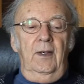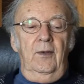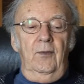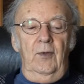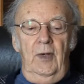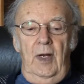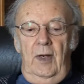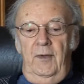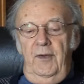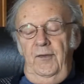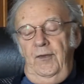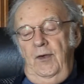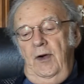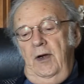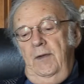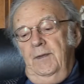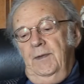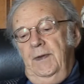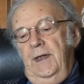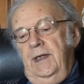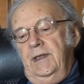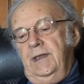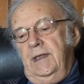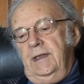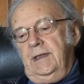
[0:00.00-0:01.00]
Well, before I
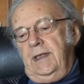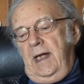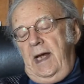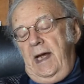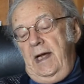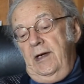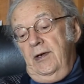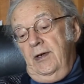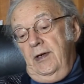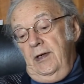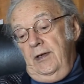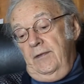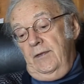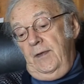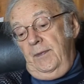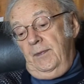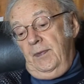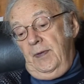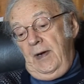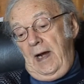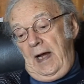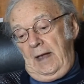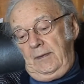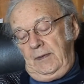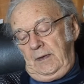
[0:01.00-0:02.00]
played chess, I'd heard of a
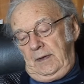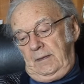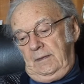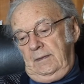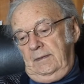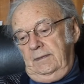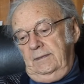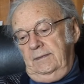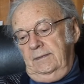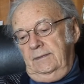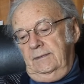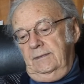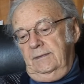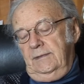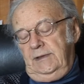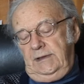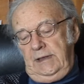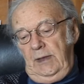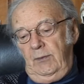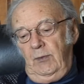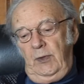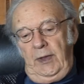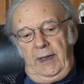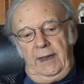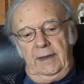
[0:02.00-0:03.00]
problem
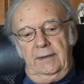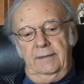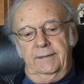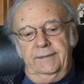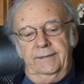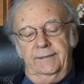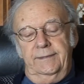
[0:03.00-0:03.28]
somewhere.